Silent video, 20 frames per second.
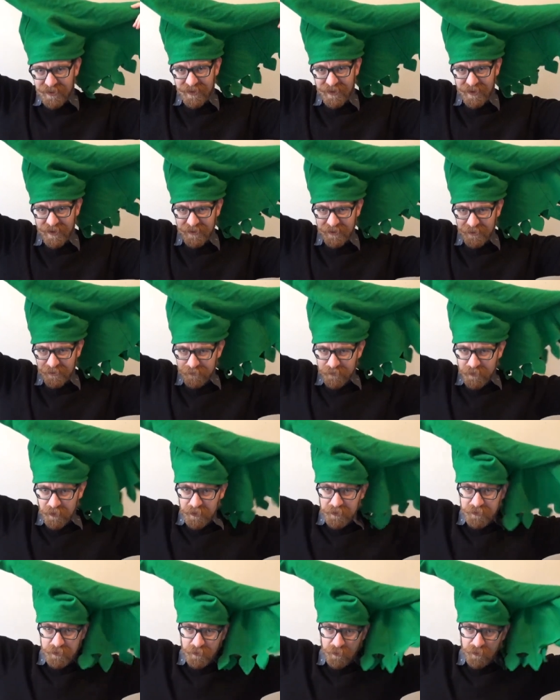and you've
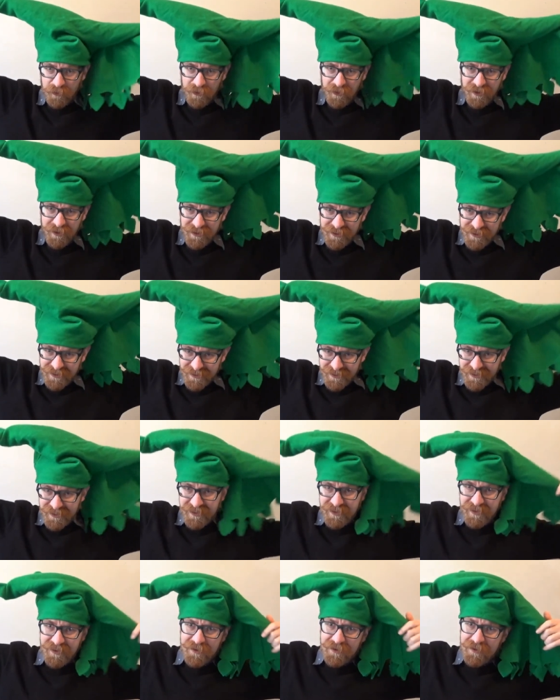got your,
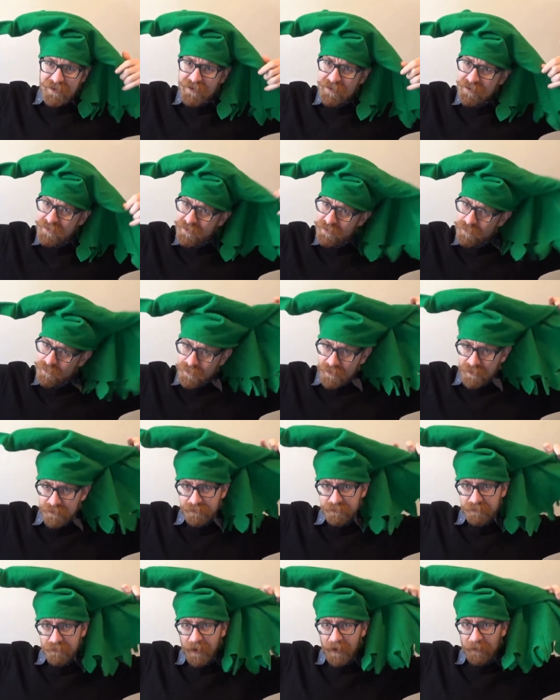
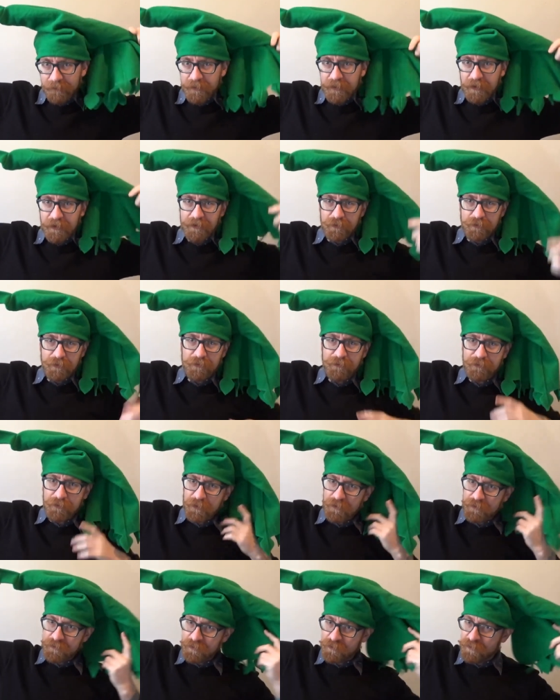well, I'm going to
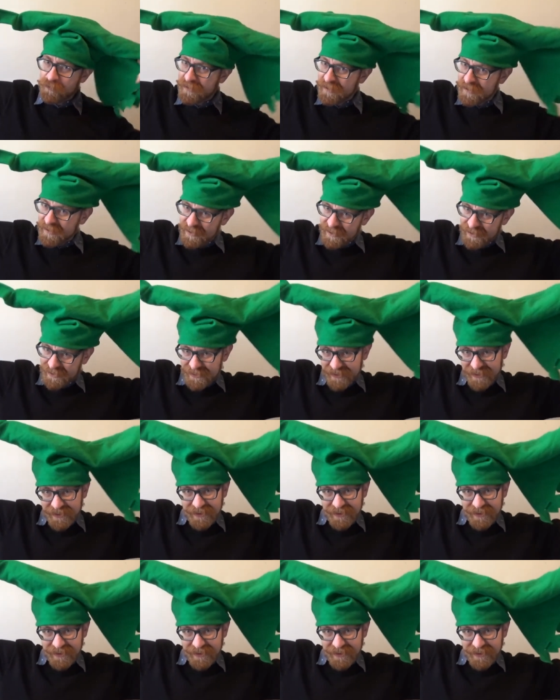refer to here